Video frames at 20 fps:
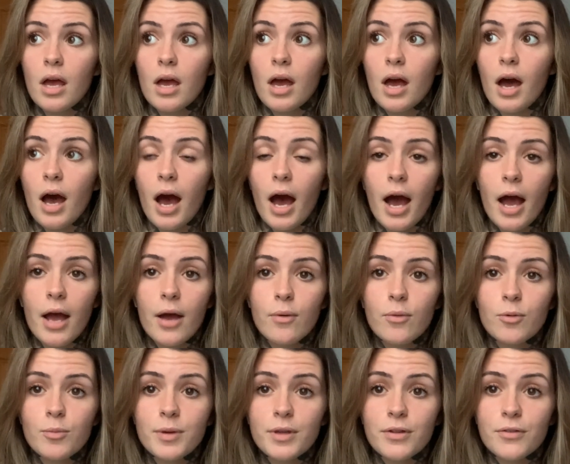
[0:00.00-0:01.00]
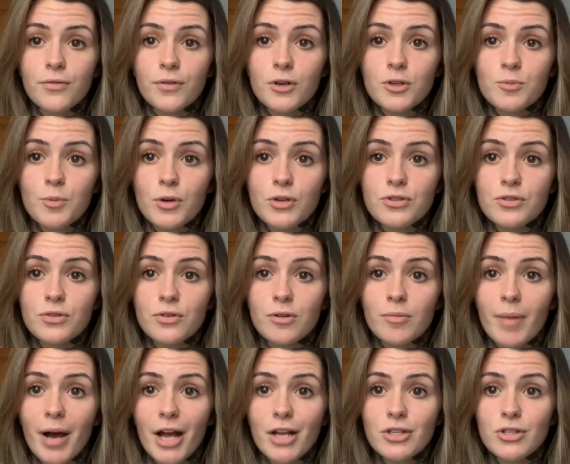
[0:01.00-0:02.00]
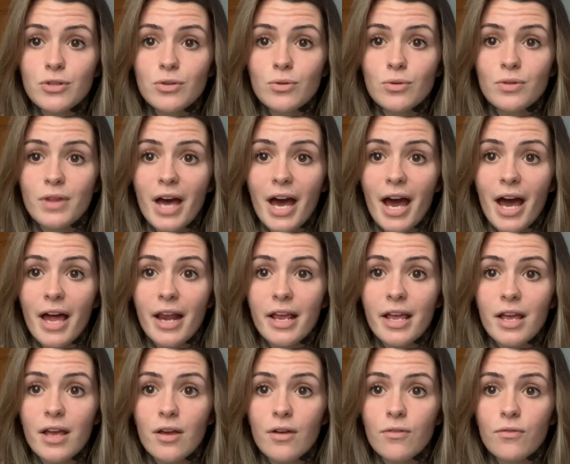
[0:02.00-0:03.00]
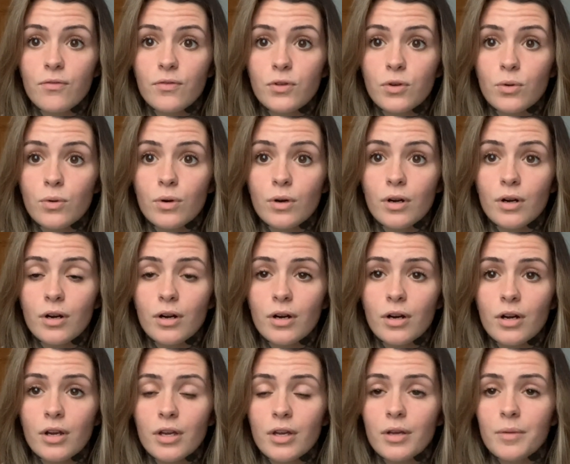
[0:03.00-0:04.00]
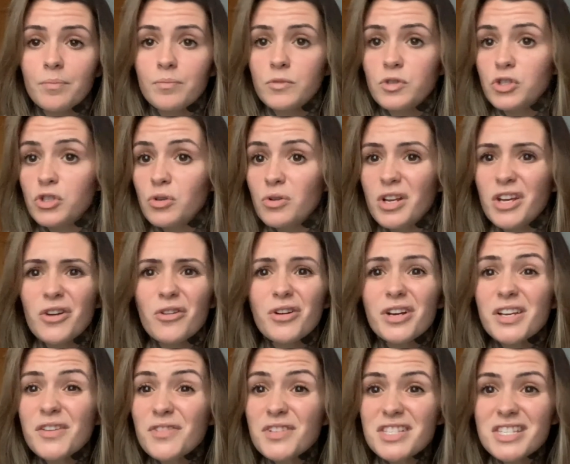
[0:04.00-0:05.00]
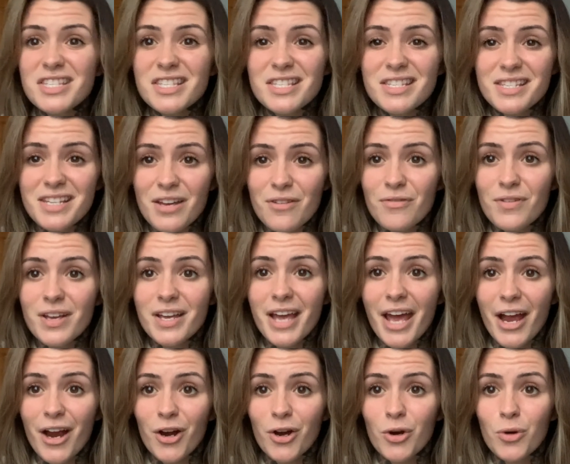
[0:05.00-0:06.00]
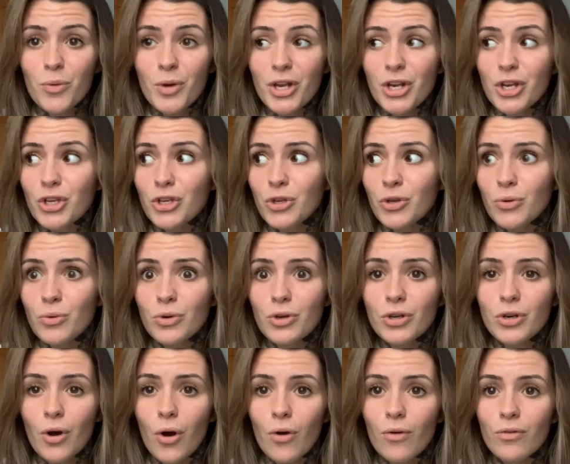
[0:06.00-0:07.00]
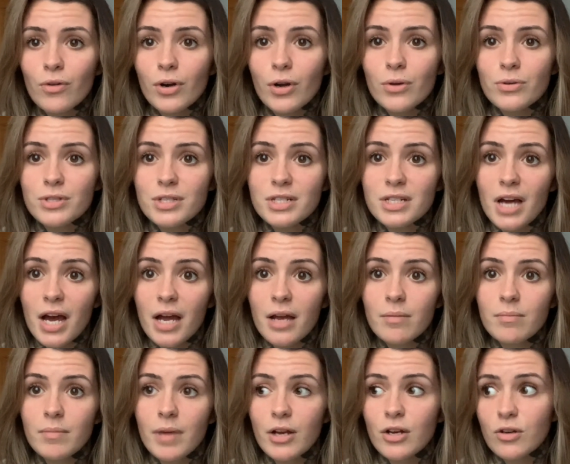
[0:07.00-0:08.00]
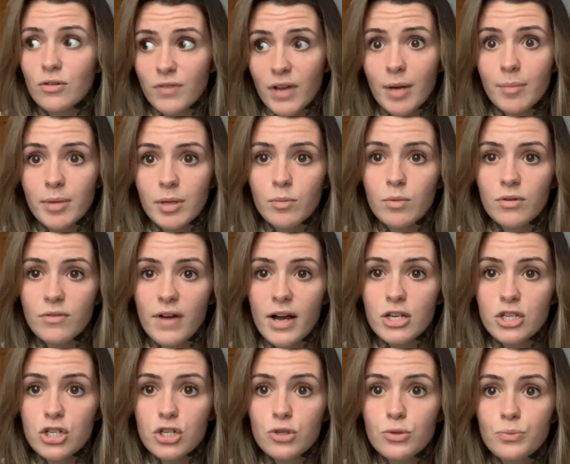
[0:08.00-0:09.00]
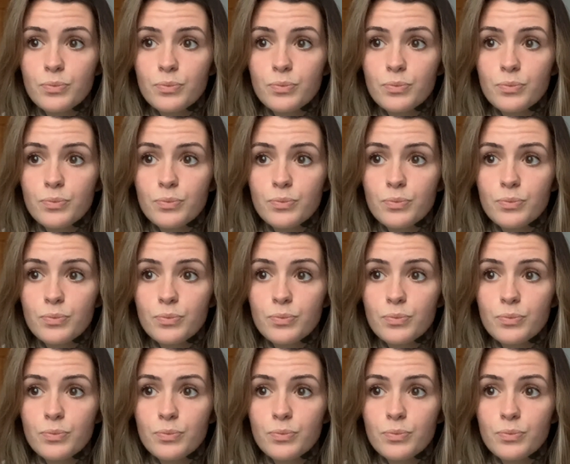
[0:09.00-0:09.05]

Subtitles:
I will be the first person to remind you that if you're shooting or even sniffing heroin, you could overdose and die, and your family will find you.